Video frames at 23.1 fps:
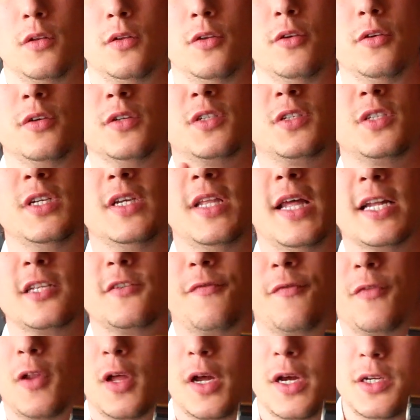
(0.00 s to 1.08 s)
You can see that's
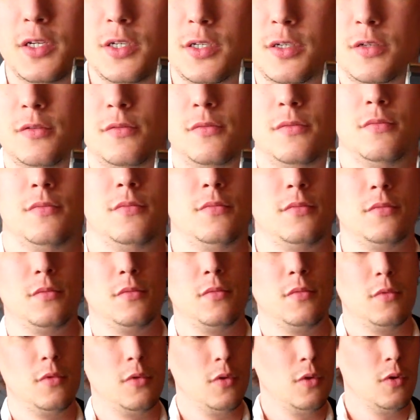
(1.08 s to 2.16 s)
flush.
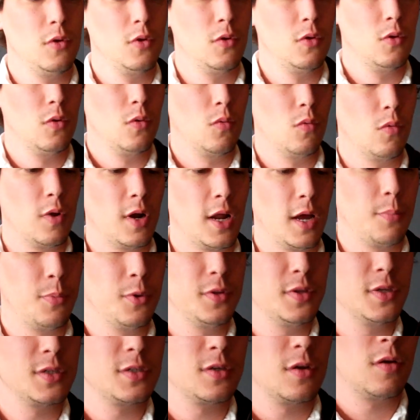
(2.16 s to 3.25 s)
When I
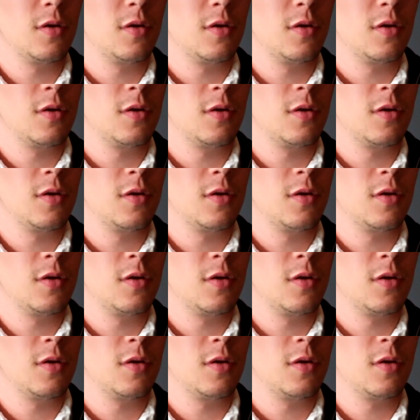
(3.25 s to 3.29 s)
put this